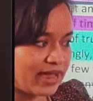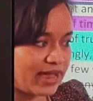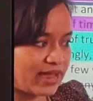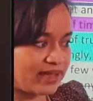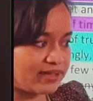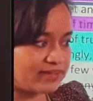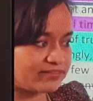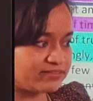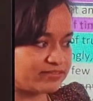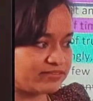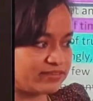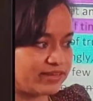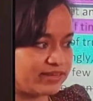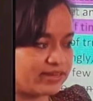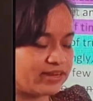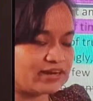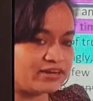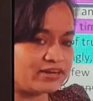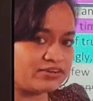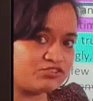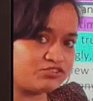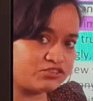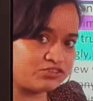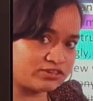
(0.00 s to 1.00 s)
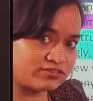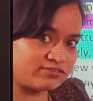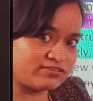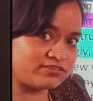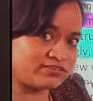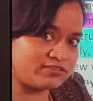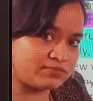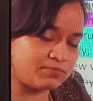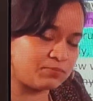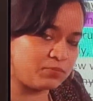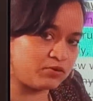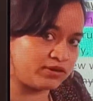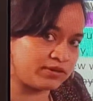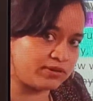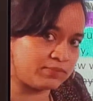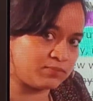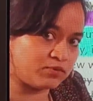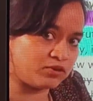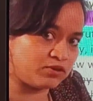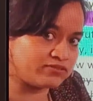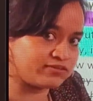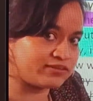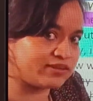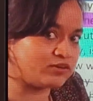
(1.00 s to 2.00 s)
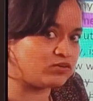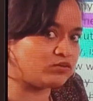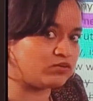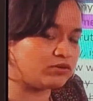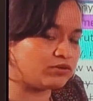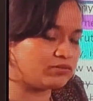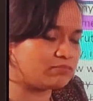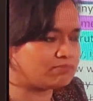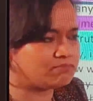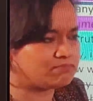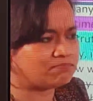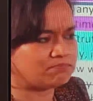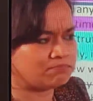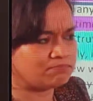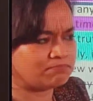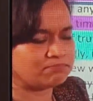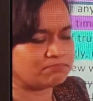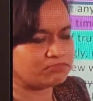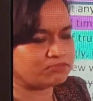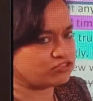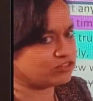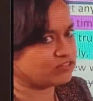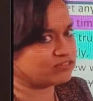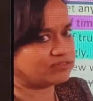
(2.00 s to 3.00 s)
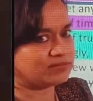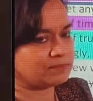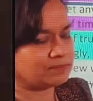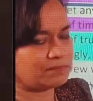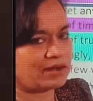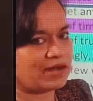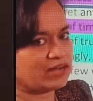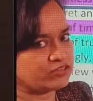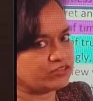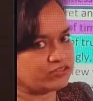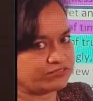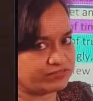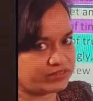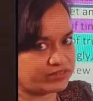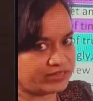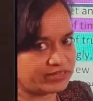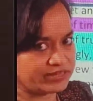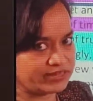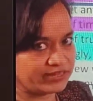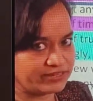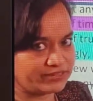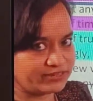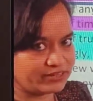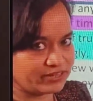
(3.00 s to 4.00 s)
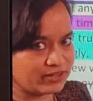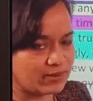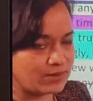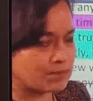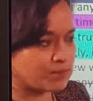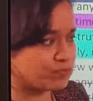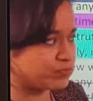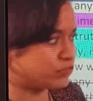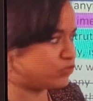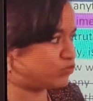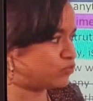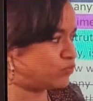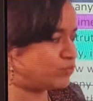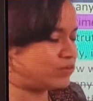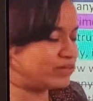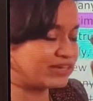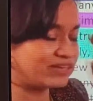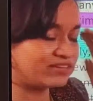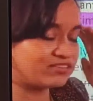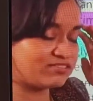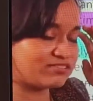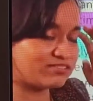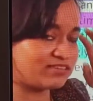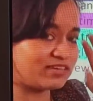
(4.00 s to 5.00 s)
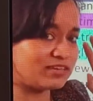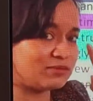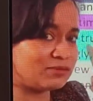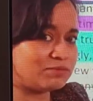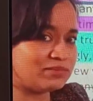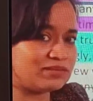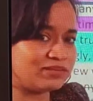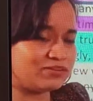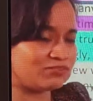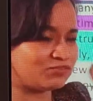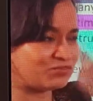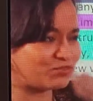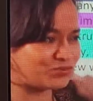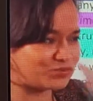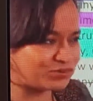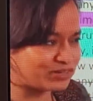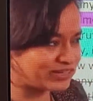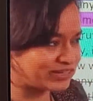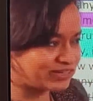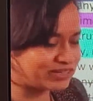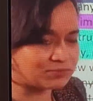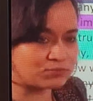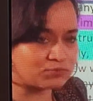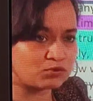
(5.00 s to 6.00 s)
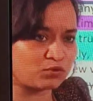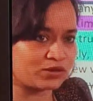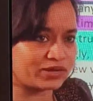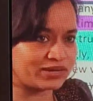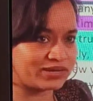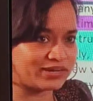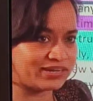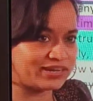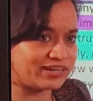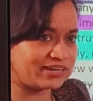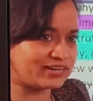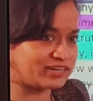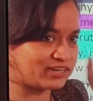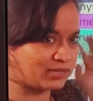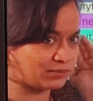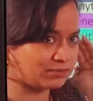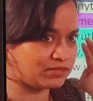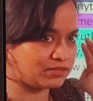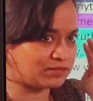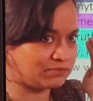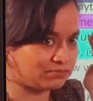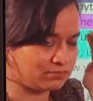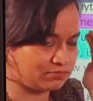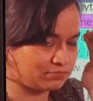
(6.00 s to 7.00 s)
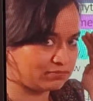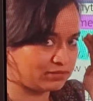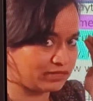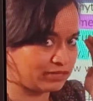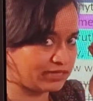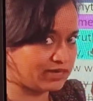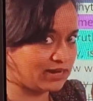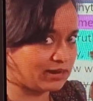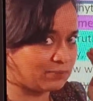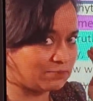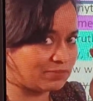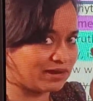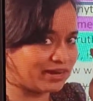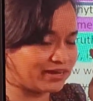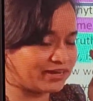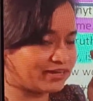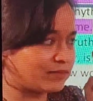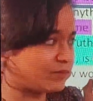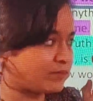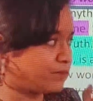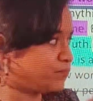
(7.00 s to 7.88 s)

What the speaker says: as they are just the supporting points and just a part of key idea. So we can just read them quickly and keep them in our mind,